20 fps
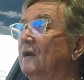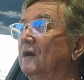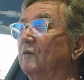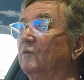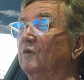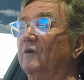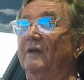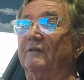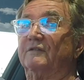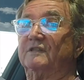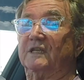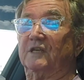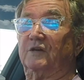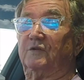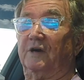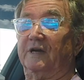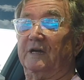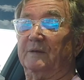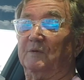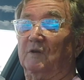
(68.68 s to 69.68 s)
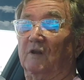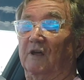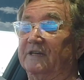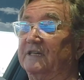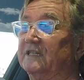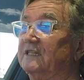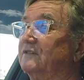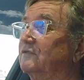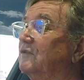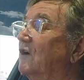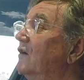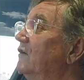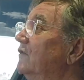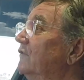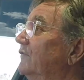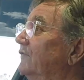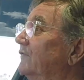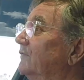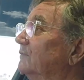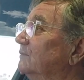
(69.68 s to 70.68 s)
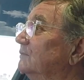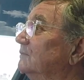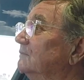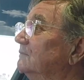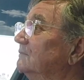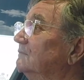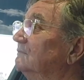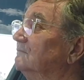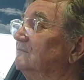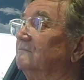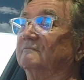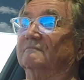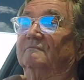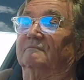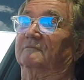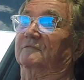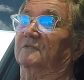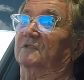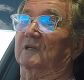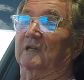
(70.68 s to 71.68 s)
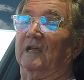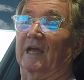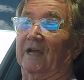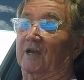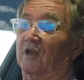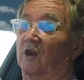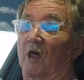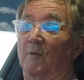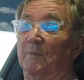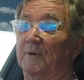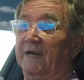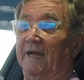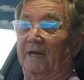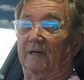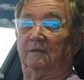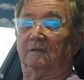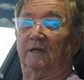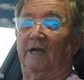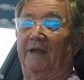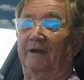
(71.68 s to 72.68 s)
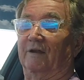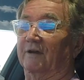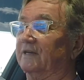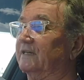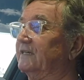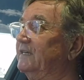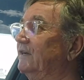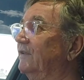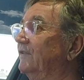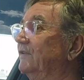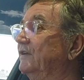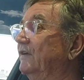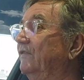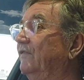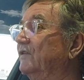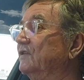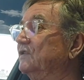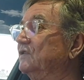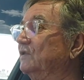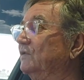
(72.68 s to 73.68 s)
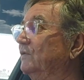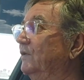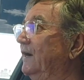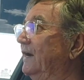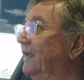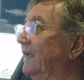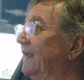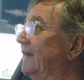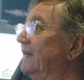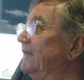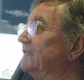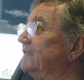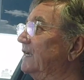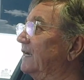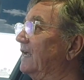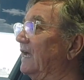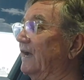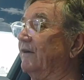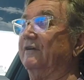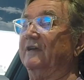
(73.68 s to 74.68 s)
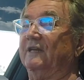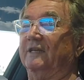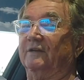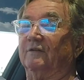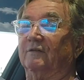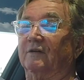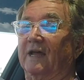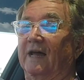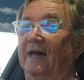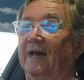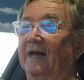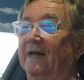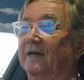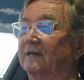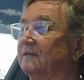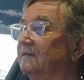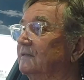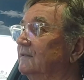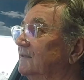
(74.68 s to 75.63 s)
Well, that was incredible. I just drove a kilometre and I could tell the difference already. It is a goey little car.